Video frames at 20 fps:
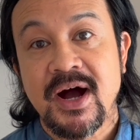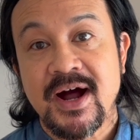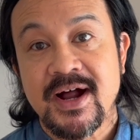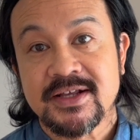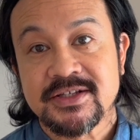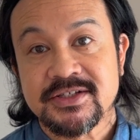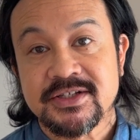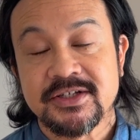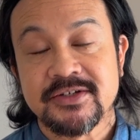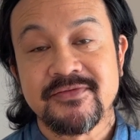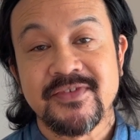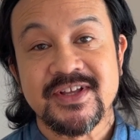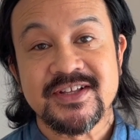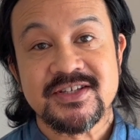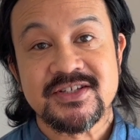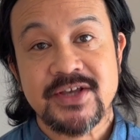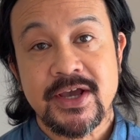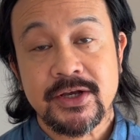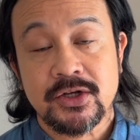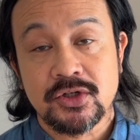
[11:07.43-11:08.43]
positive
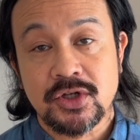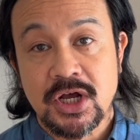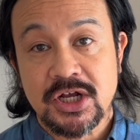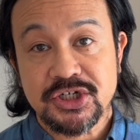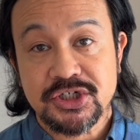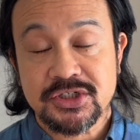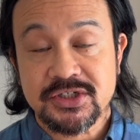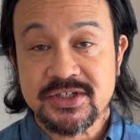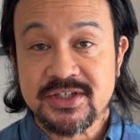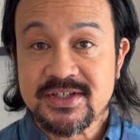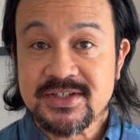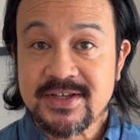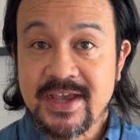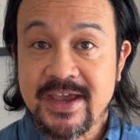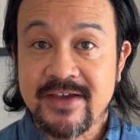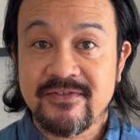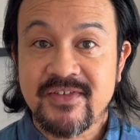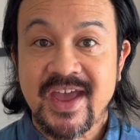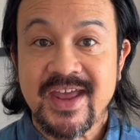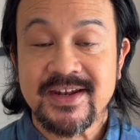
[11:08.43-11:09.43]
and psychologically
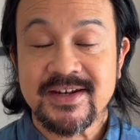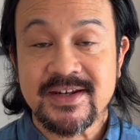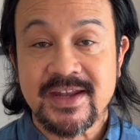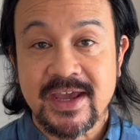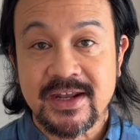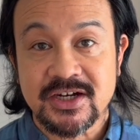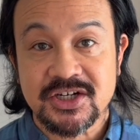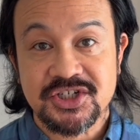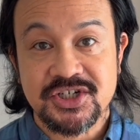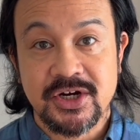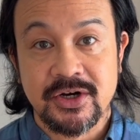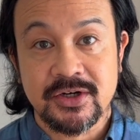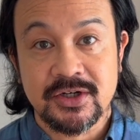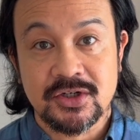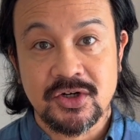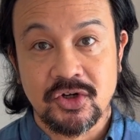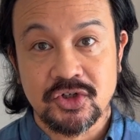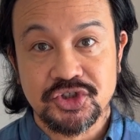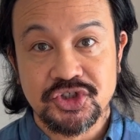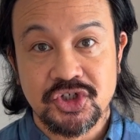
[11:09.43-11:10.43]
safe data
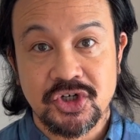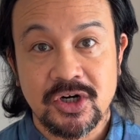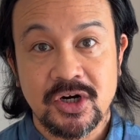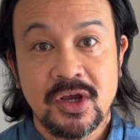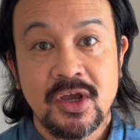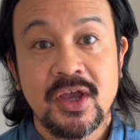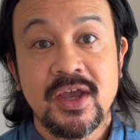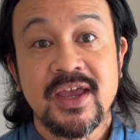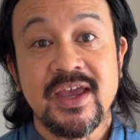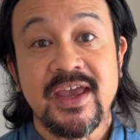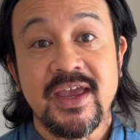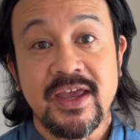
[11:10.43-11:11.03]
sharing culture